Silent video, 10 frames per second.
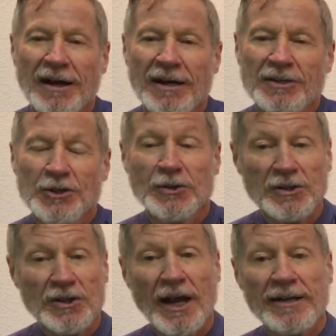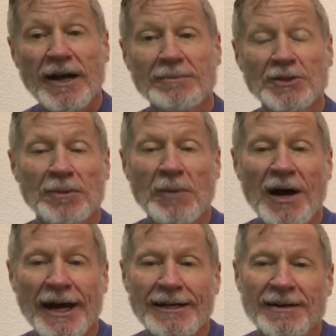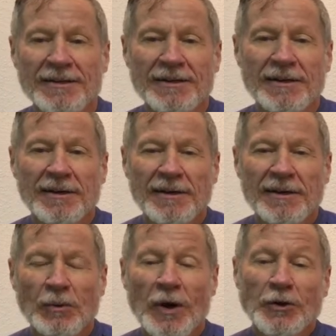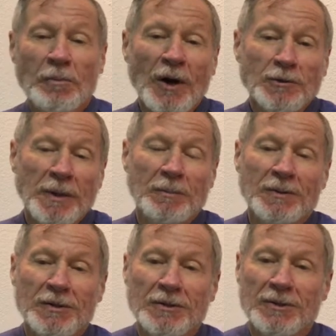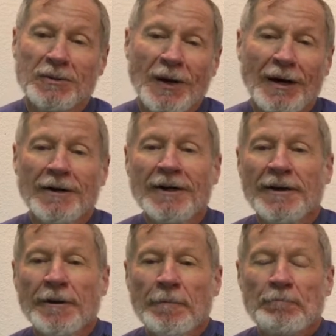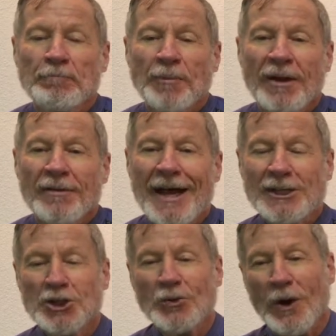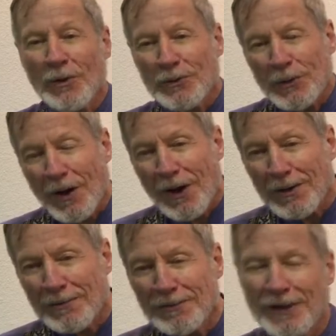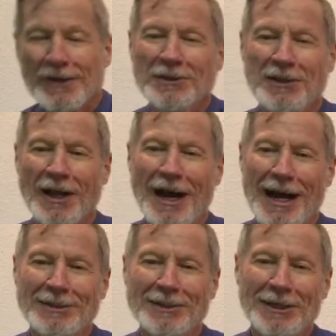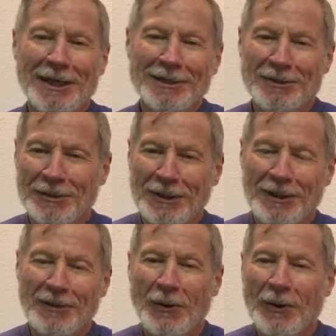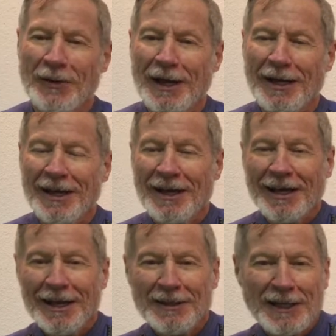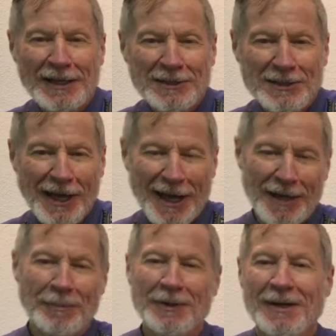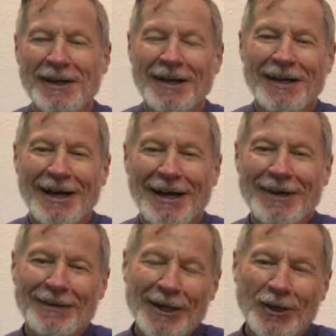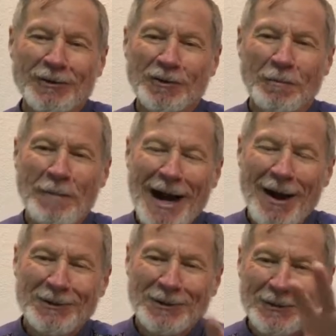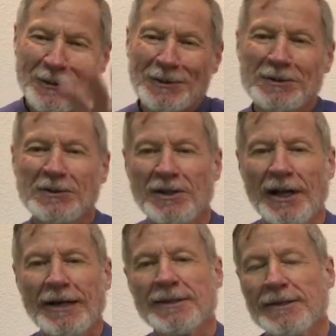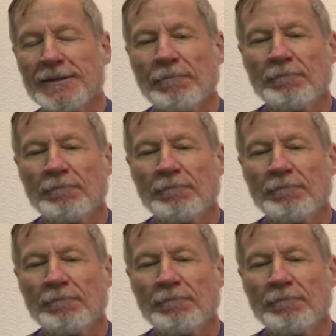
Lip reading: a certain slide comes to mind? What do most people do? Well, they scroll through all of their slides to get to it, or they hit the escape, and then they use their mouse in order to select it.